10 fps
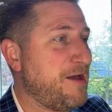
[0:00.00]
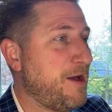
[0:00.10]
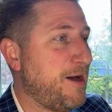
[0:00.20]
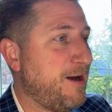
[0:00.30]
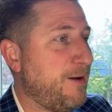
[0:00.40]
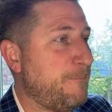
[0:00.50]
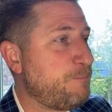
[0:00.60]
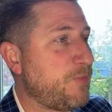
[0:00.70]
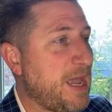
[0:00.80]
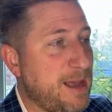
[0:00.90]

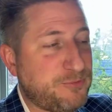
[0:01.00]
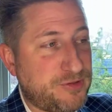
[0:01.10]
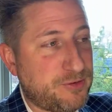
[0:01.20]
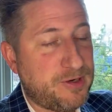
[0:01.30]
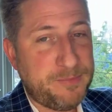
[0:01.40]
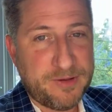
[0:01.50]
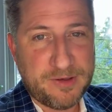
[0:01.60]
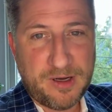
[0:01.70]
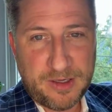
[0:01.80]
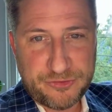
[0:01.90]
Absent agreement to the
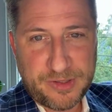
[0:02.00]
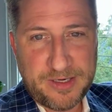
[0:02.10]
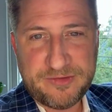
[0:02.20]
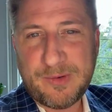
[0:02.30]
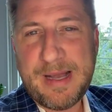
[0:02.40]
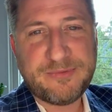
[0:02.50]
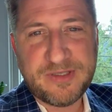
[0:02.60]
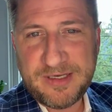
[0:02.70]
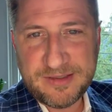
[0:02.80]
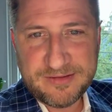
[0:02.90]
contrary, so
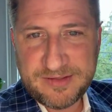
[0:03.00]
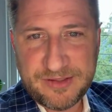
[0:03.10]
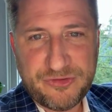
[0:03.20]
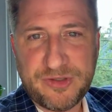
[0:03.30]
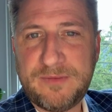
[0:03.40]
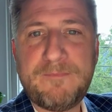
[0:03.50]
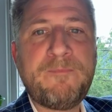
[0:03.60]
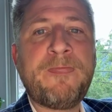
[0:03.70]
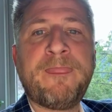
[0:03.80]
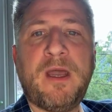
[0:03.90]
absent an extension
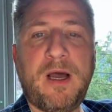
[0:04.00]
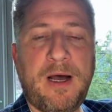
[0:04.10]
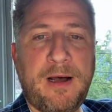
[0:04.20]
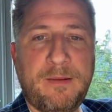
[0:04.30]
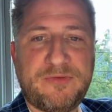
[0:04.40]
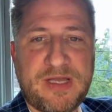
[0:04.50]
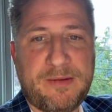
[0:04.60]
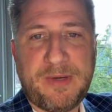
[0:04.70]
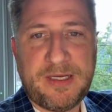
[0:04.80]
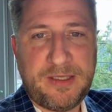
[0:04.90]

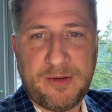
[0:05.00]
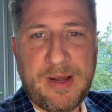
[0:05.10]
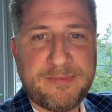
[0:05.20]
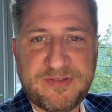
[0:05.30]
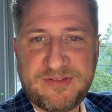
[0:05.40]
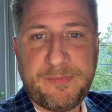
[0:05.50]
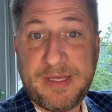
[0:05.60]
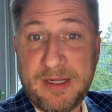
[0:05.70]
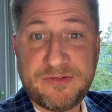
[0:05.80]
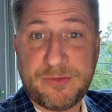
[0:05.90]
signed by, absent
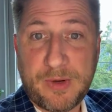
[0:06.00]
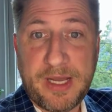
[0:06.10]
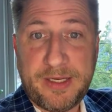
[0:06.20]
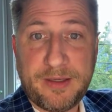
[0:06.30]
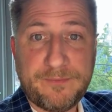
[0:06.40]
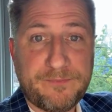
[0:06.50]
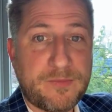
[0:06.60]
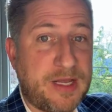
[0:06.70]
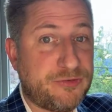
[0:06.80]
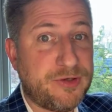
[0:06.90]
something else in writing.
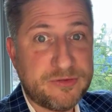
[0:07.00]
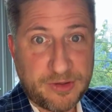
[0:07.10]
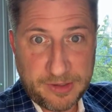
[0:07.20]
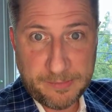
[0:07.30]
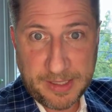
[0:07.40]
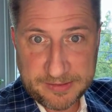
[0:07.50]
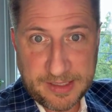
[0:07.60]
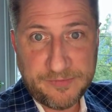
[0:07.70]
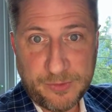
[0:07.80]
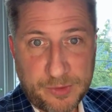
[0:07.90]
Ask your attorney about
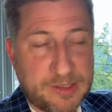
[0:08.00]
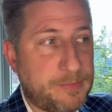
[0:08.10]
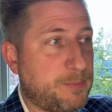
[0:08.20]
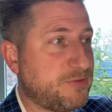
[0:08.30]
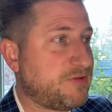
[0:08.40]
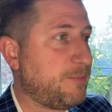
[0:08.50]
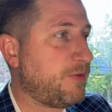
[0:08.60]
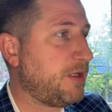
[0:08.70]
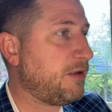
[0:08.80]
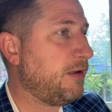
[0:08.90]
that if you want to come up with
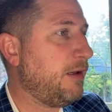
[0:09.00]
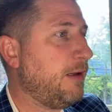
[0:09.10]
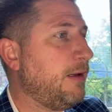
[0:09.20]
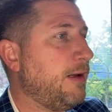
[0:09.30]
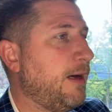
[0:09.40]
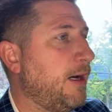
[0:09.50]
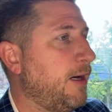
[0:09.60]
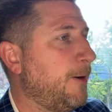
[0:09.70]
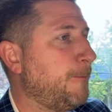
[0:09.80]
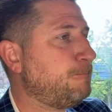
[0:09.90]
something.
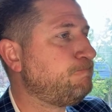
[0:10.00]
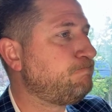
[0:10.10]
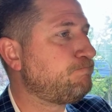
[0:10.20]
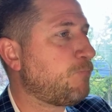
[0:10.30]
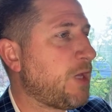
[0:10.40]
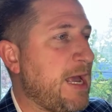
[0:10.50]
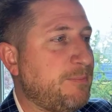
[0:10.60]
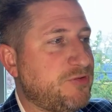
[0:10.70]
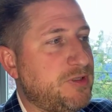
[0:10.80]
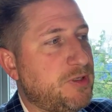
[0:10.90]

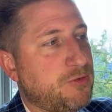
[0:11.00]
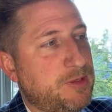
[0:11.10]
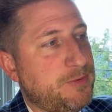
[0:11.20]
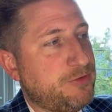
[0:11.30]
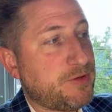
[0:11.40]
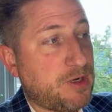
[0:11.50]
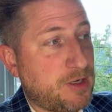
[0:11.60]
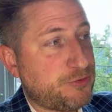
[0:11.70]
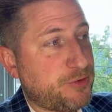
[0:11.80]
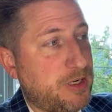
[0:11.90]
Absent agreement to the
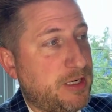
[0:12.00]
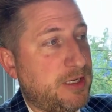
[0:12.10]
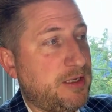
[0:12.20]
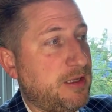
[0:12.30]
contrary